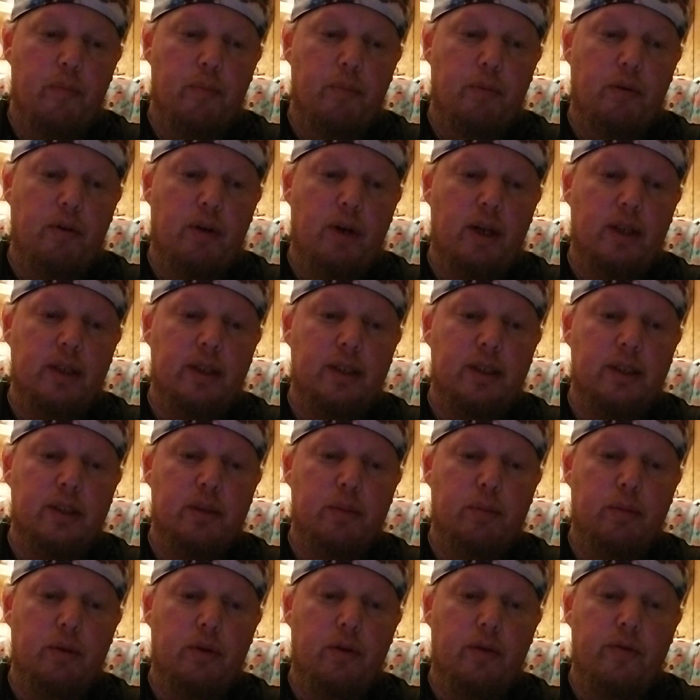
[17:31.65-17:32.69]

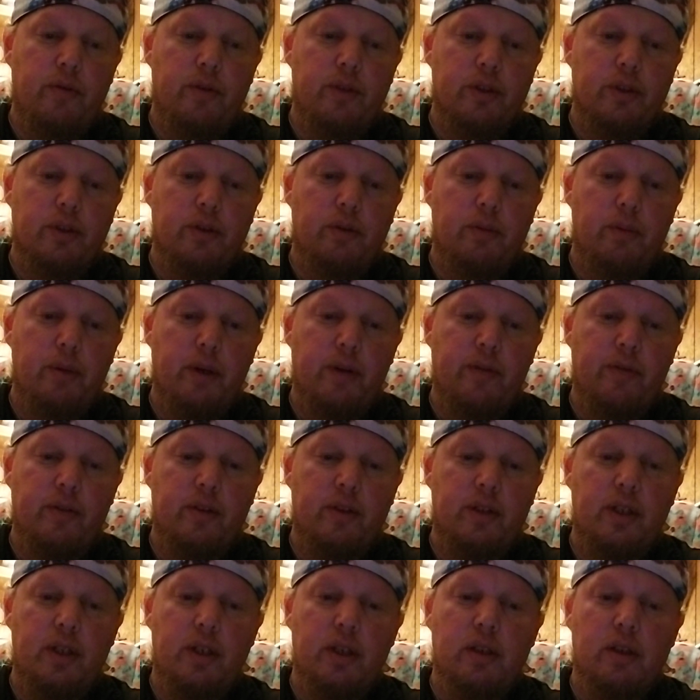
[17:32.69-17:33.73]
paroxysmal physical
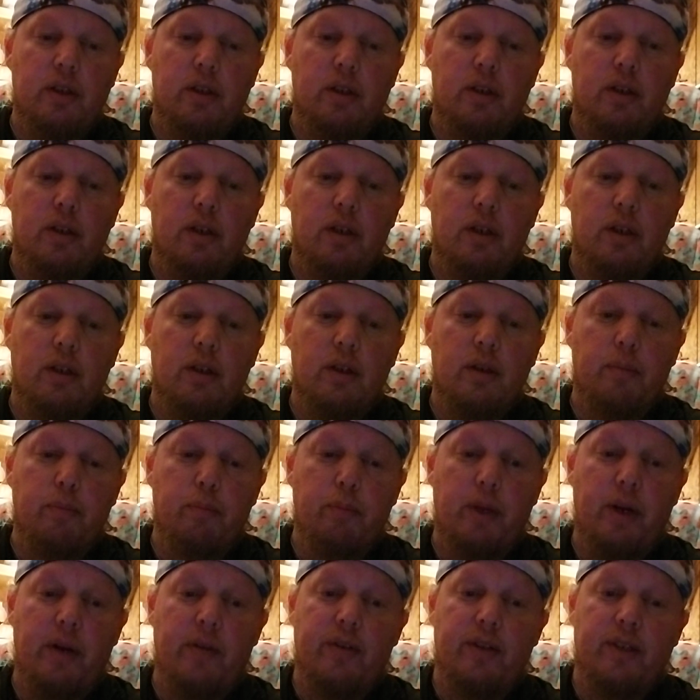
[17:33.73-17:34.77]
manifestations
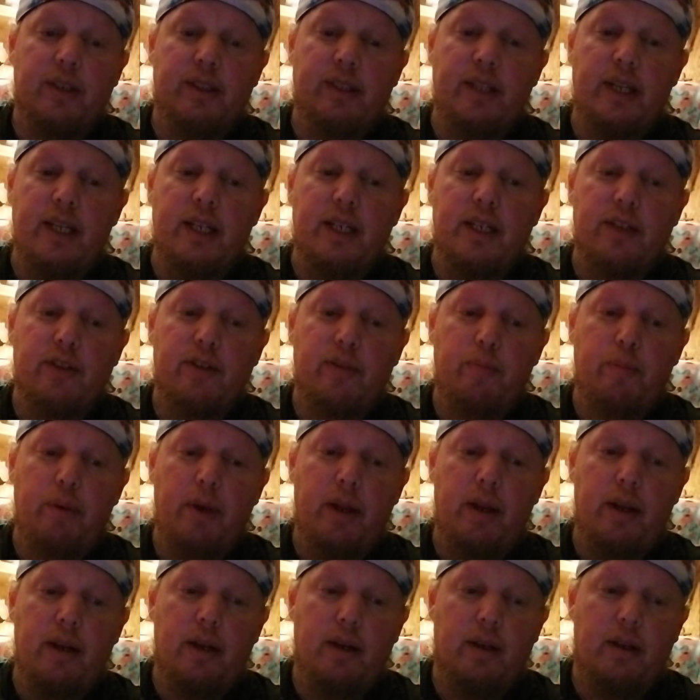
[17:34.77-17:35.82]
of
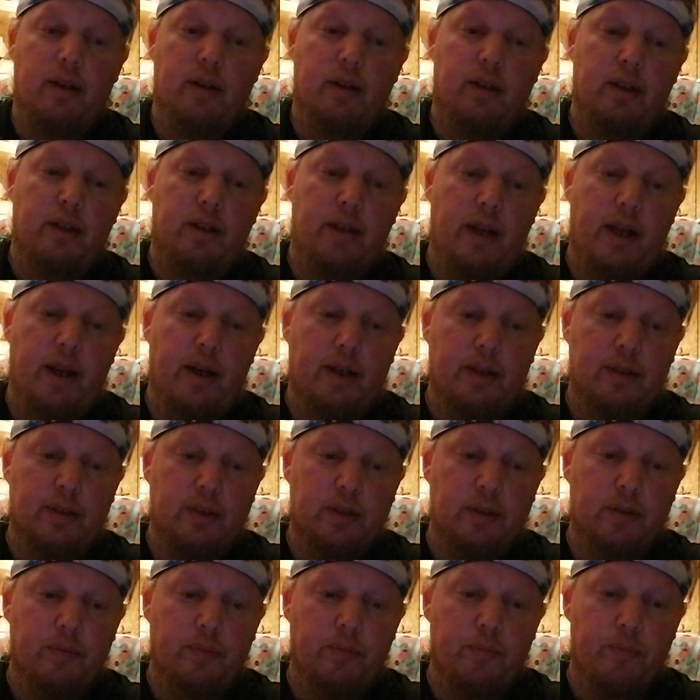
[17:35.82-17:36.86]
panic attacks.